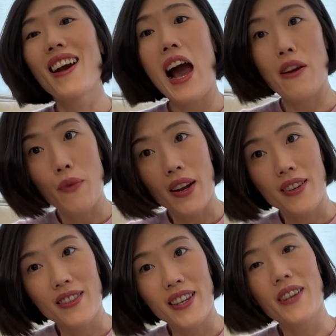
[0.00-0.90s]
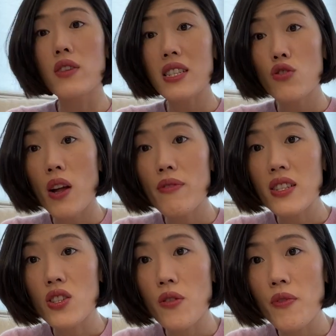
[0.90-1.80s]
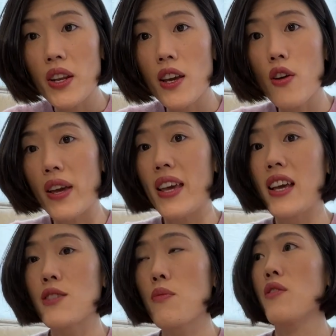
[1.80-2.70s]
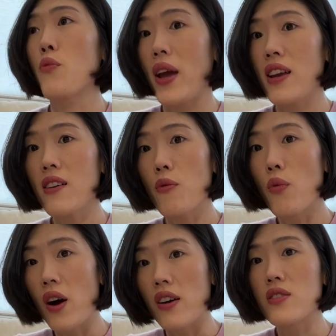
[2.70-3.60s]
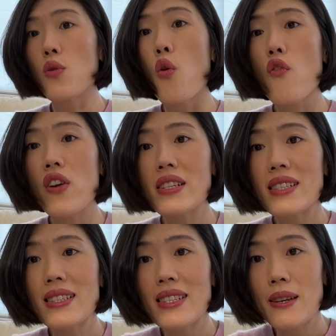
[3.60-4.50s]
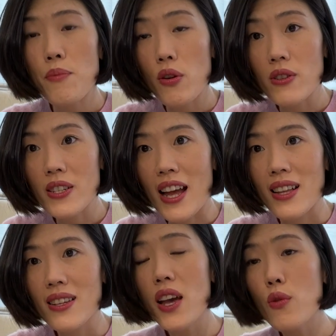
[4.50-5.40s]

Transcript: Ironically, this travel essential video engagement rate was over 60%,